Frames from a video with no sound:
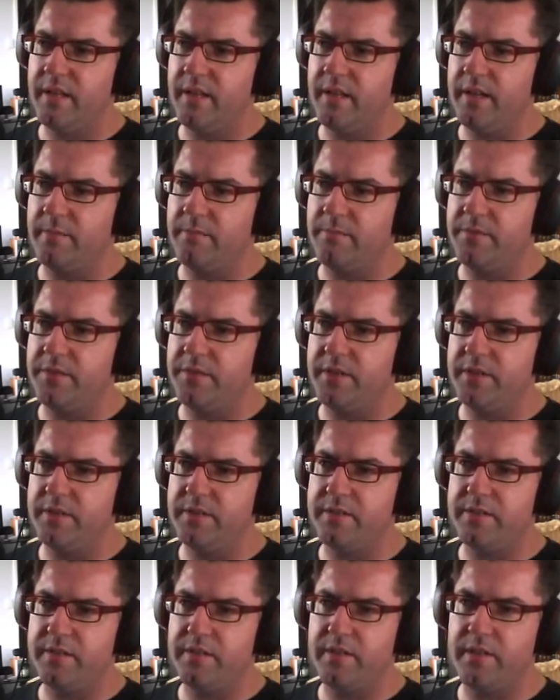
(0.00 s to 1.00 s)
I'm
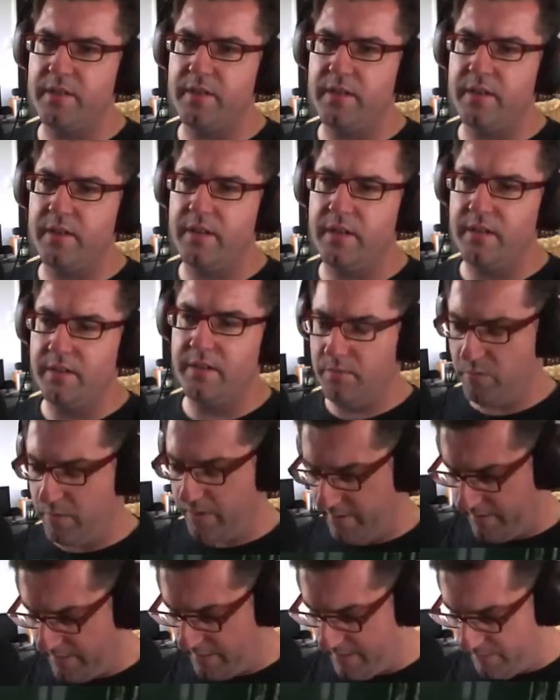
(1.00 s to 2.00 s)
just... look,
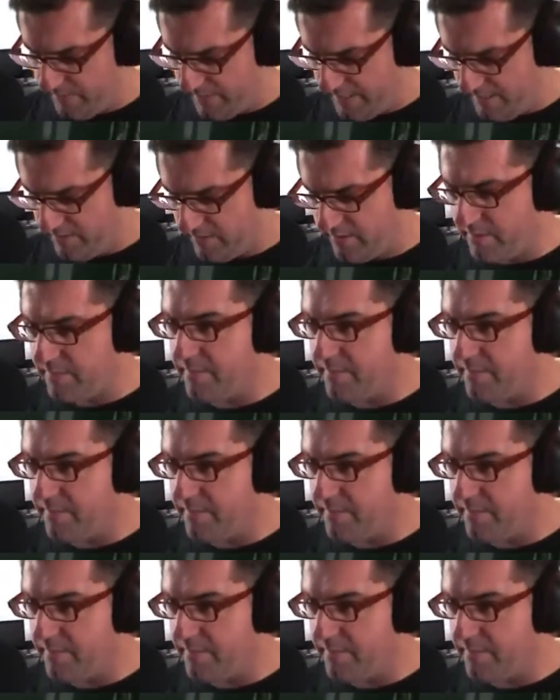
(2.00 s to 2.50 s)
where are we on the